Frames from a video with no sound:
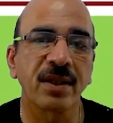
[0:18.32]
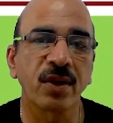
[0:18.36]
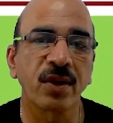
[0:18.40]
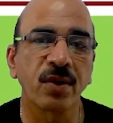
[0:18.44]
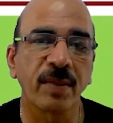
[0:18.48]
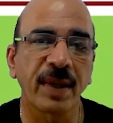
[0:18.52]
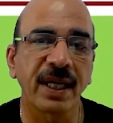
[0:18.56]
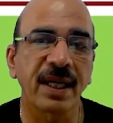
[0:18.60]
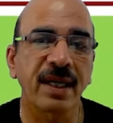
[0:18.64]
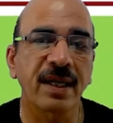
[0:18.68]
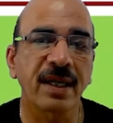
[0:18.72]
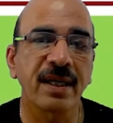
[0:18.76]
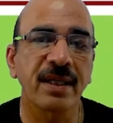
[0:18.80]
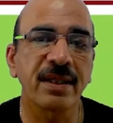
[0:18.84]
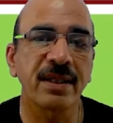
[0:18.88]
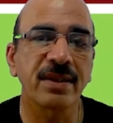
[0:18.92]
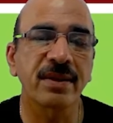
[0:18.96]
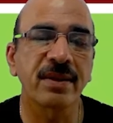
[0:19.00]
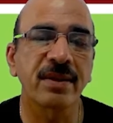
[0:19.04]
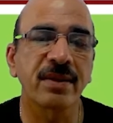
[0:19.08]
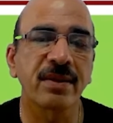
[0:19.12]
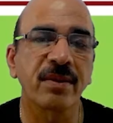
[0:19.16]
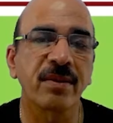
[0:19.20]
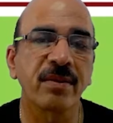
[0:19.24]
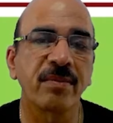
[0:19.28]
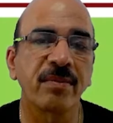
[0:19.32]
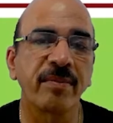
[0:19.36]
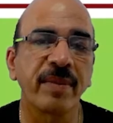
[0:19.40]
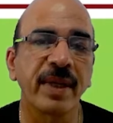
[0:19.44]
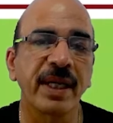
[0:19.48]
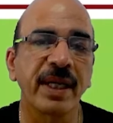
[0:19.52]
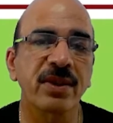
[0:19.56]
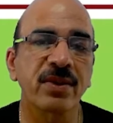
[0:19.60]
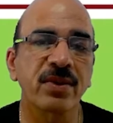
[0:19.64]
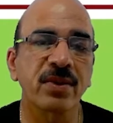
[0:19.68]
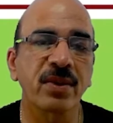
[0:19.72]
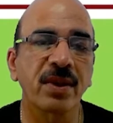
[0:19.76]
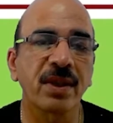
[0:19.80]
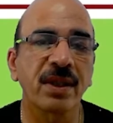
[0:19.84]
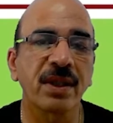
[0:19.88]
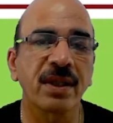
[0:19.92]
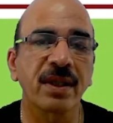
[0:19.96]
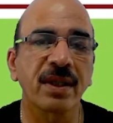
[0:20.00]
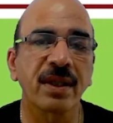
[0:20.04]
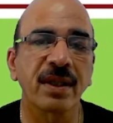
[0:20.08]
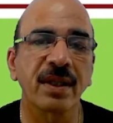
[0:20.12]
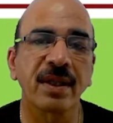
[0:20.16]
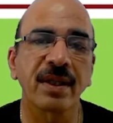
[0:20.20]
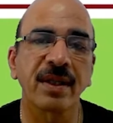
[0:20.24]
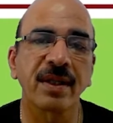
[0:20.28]
numericals based
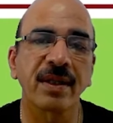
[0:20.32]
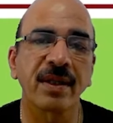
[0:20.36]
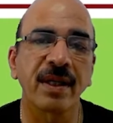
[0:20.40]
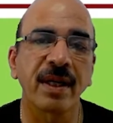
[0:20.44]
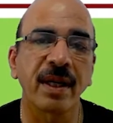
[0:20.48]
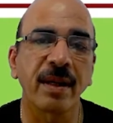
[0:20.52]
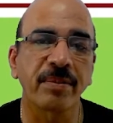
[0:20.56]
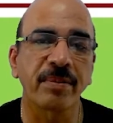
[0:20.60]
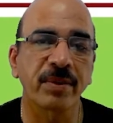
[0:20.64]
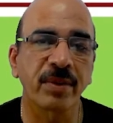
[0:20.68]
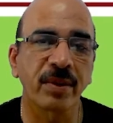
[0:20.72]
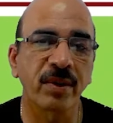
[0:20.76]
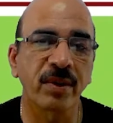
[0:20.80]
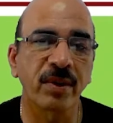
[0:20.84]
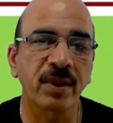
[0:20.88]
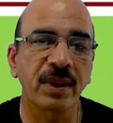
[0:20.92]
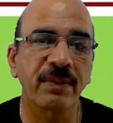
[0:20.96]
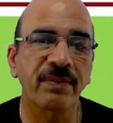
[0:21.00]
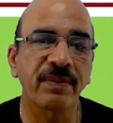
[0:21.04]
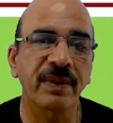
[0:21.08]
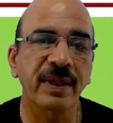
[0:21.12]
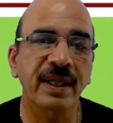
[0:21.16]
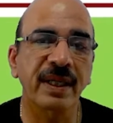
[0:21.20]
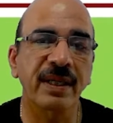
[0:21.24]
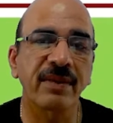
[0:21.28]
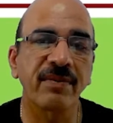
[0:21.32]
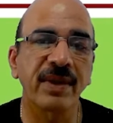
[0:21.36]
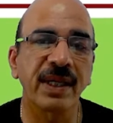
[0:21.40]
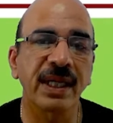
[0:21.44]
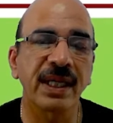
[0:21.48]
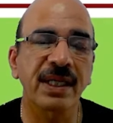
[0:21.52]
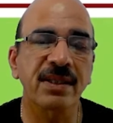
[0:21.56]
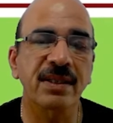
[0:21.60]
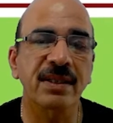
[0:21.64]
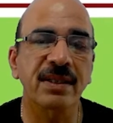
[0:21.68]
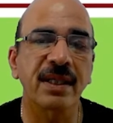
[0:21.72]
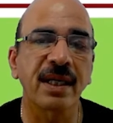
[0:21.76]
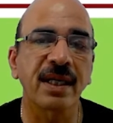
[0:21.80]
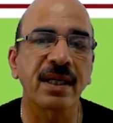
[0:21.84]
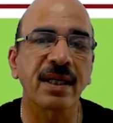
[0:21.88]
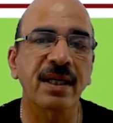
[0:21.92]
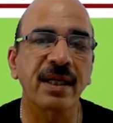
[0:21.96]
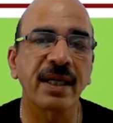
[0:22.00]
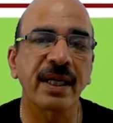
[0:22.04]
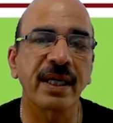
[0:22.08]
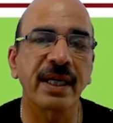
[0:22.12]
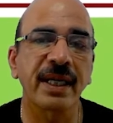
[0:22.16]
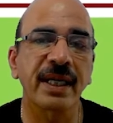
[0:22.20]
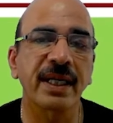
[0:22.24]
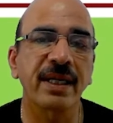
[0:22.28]
on absolute refractive index
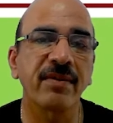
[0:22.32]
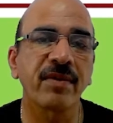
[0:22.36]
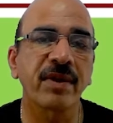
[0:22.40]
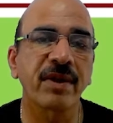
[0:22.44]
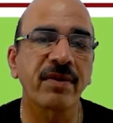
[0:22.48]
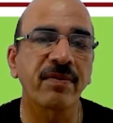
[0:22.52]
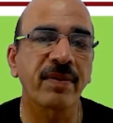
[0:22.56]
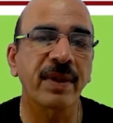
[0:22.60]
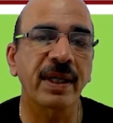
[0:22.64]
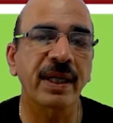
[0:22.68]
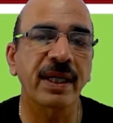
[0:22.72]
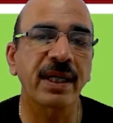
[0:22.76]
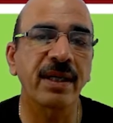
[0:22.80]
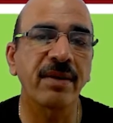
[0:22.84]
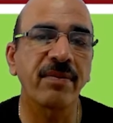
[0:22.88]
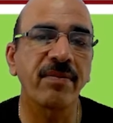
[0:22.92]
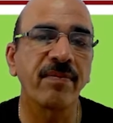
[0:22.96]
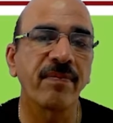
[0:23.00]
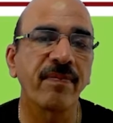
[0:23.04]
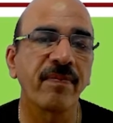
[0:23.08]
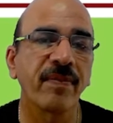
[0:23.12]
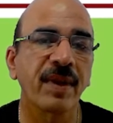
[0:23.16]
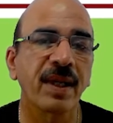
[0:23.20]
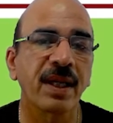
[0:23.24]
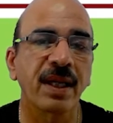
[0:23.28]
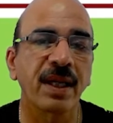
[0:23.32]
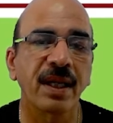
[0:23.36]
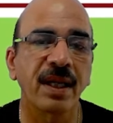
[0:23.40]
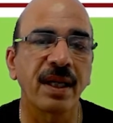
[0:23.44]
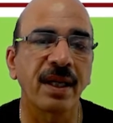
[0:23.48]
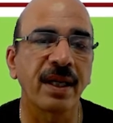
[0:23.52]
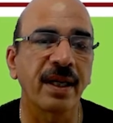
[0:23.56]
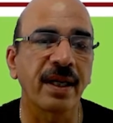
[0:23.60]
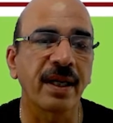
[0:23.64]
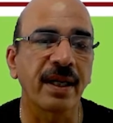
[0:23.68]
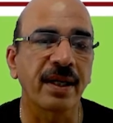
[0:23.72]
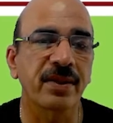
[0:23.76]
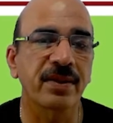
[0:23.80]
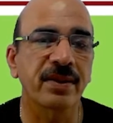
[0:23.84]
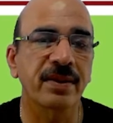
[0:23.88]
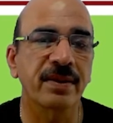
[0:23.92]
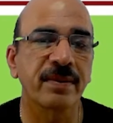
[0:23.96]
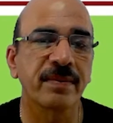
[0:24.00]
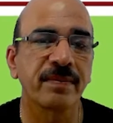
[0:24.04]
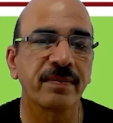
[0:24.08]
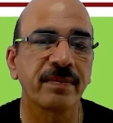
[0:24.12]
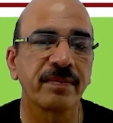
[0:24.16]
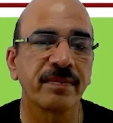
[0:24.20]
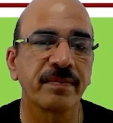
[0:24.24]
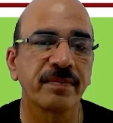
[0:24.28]
and relative refractive index.